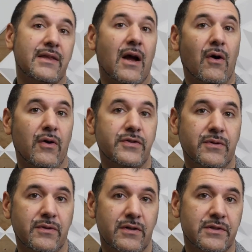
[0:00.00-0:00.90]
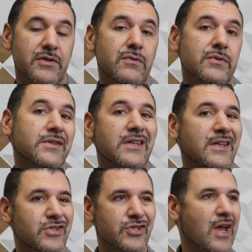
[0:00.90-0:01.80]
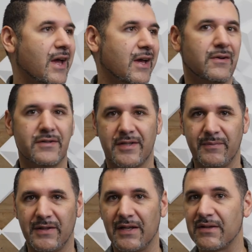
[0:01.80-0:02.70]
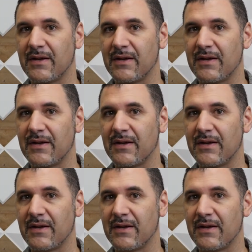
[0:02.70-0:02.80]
Now also there's usually a shed or something that